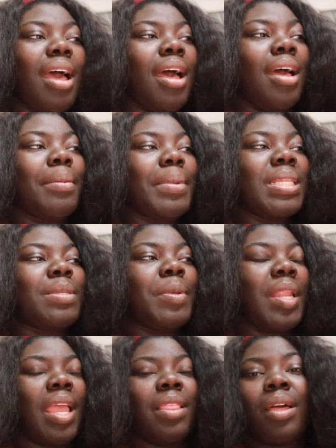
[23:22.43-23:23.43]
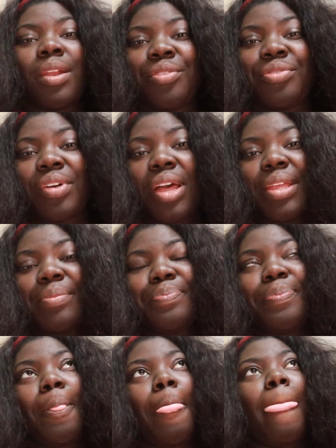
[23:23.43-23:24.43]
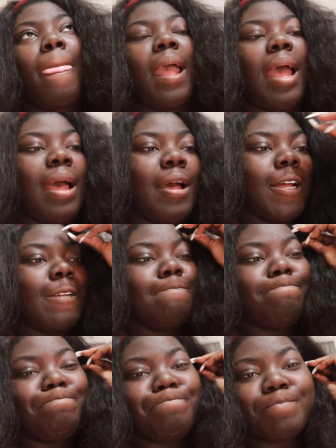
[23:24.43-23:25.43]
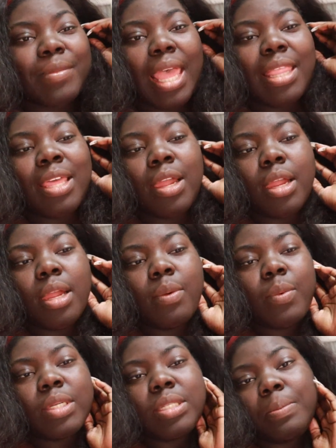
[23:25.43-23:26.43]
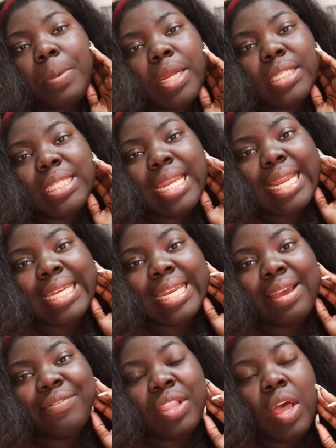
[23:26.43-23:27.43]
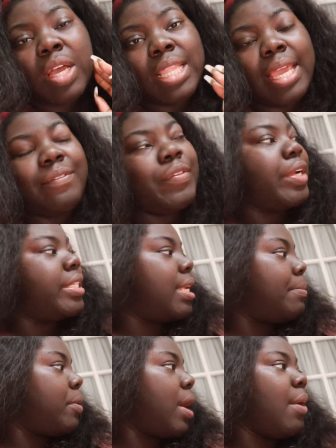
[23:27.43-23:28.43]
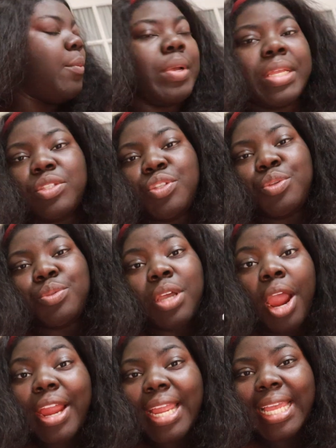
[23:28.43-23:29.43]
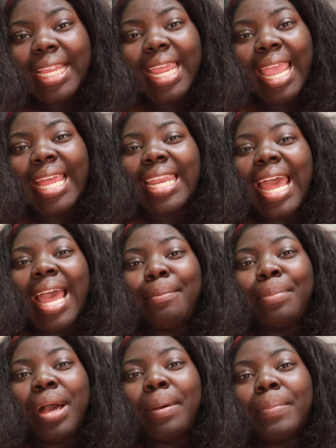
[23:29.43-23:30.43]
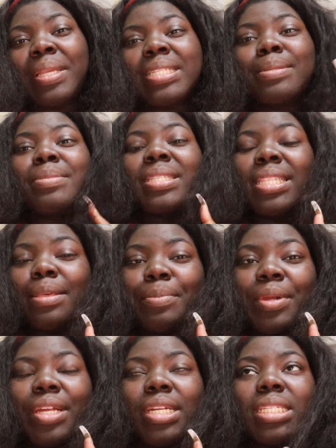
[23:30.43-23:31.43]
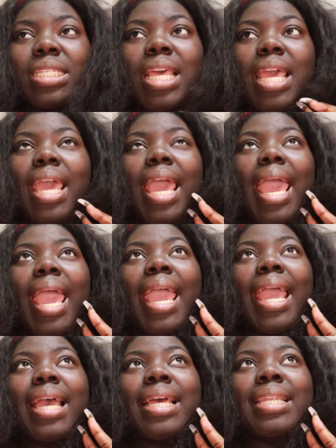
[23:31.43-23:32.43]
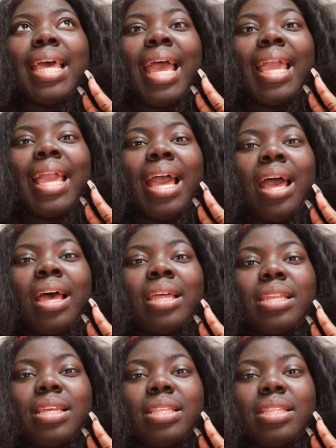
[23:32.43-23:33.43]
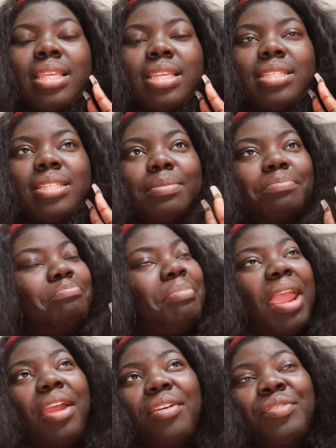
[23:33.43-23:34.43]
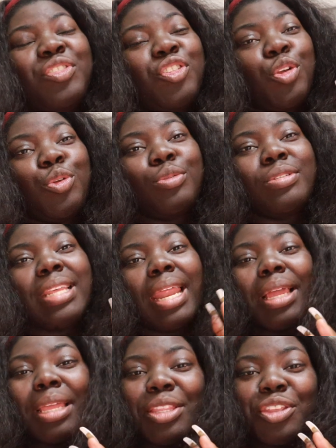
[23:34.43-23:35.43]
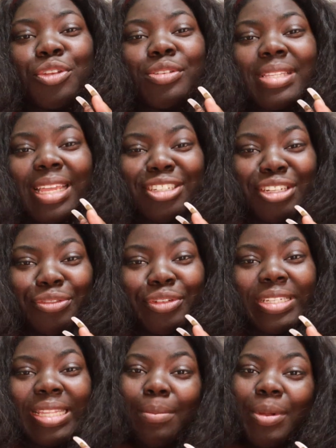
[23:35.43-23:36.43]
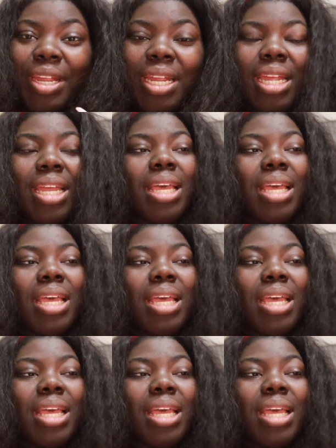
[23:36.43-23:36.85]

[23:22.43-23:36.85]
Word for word: Um, it's been a lot of fun. Um, there were some parts that I did not blog. Like, for example, I went to Target and I bought me some slippers and I got these pair of shoes that I can use next year for summer.